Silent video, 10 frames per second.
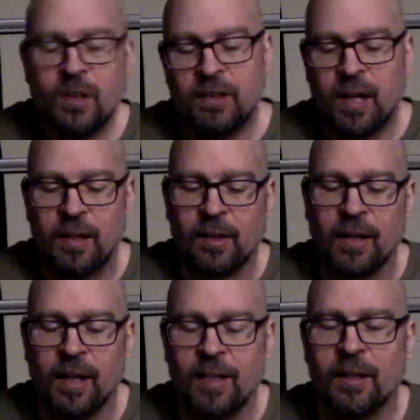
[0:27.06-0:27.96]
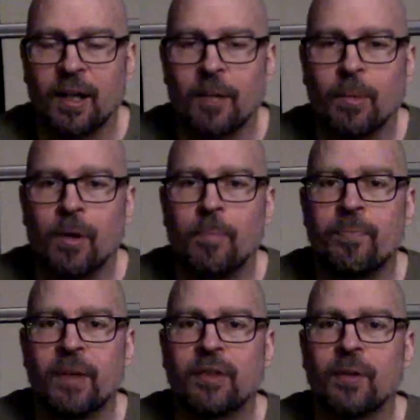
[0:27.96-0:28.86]
Technically, I eat like a bro.
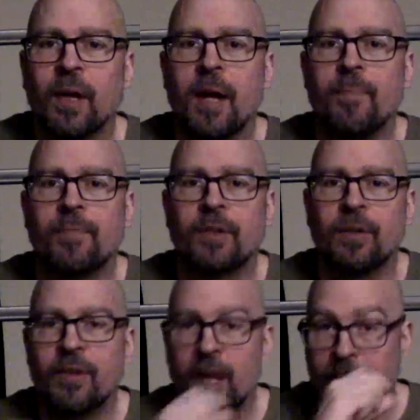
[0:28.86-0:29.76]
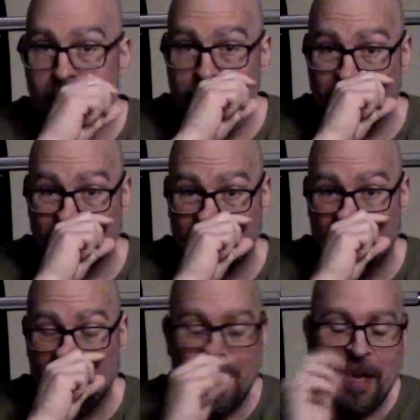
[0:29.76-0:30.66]
That's okay. It's a good thing.
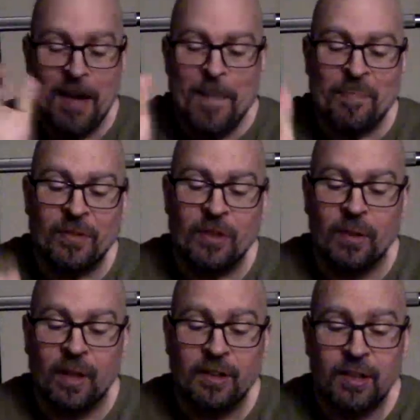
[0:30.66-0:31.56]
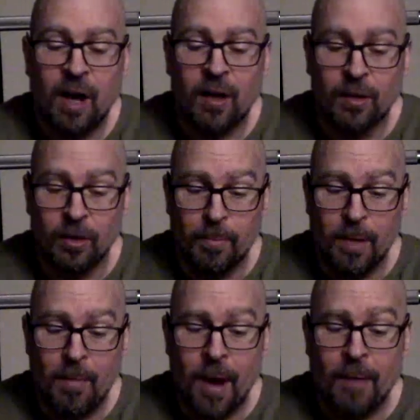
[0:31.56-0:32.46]
So let's talk a little bit
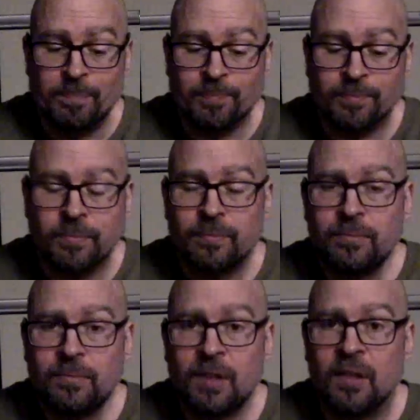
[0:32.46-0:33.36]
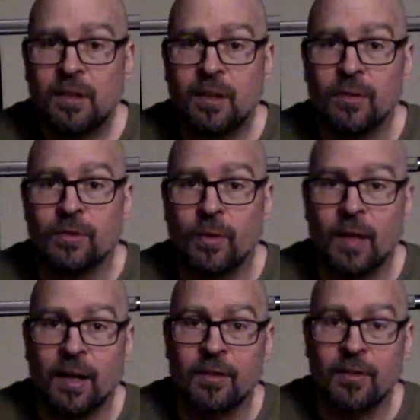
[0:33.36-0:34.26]
about single joint
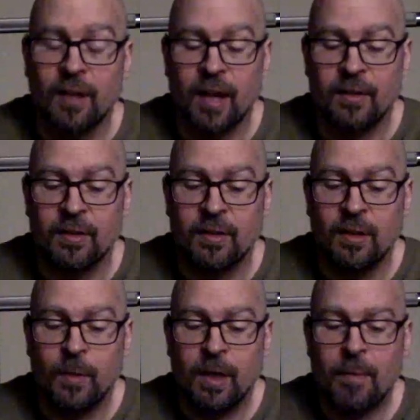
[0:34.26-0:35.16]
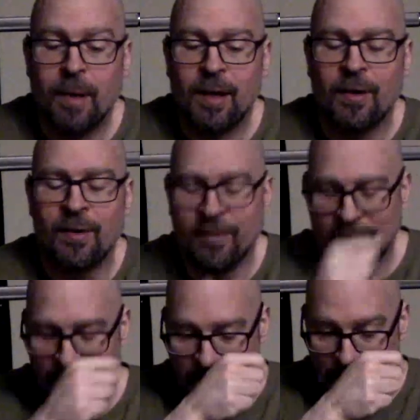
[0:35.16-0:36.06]
exercises. You know, we come back
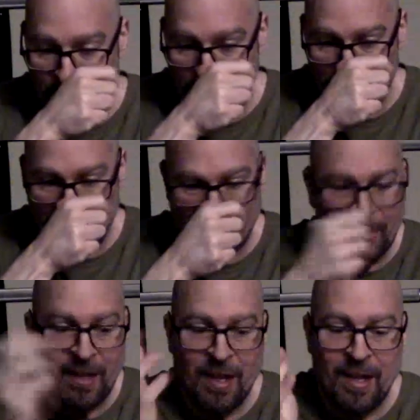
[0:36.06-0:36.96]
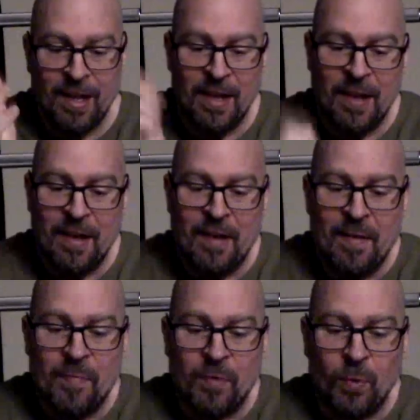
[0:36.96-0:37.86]
over to
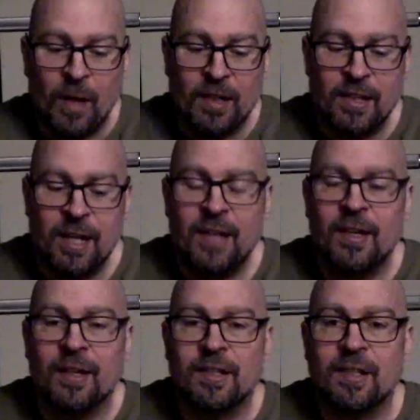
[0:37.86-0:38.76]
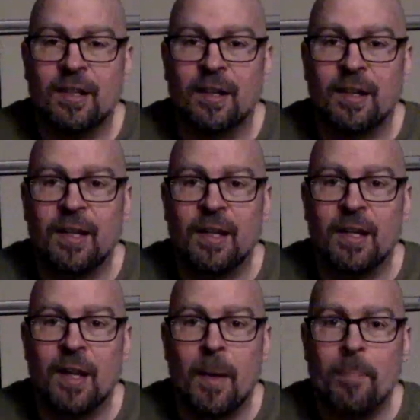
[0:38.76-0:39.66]
when I say this
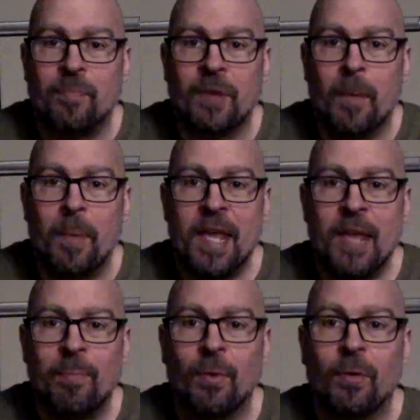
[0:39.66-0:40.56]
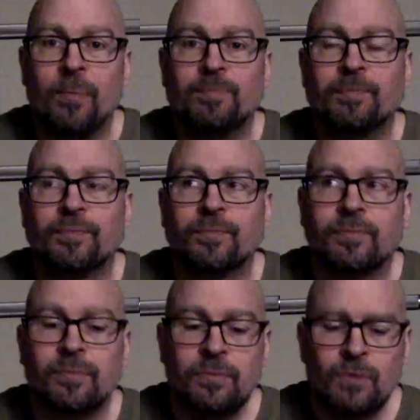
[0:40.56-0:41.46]
again, people
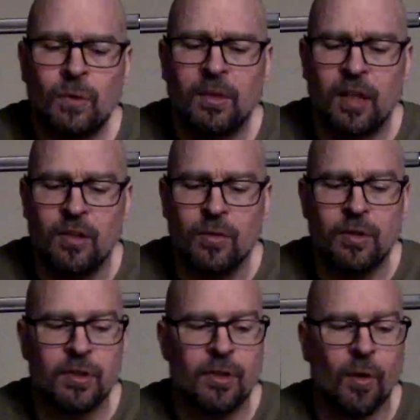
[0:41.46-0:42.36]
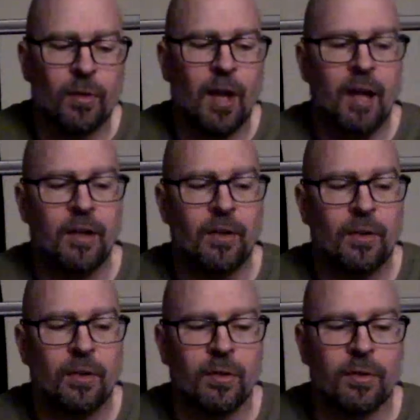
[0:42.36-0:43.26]
say, You just don't like
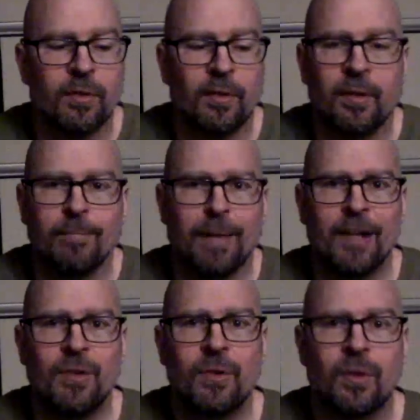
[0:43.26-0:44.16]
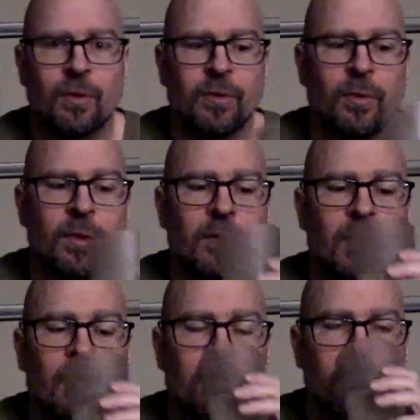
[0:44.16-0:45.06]
curls. I do curls. What are you
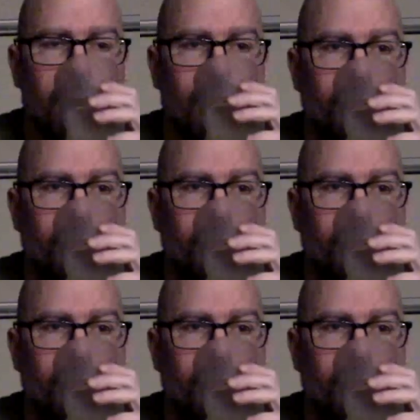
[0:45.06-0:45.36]
talking about?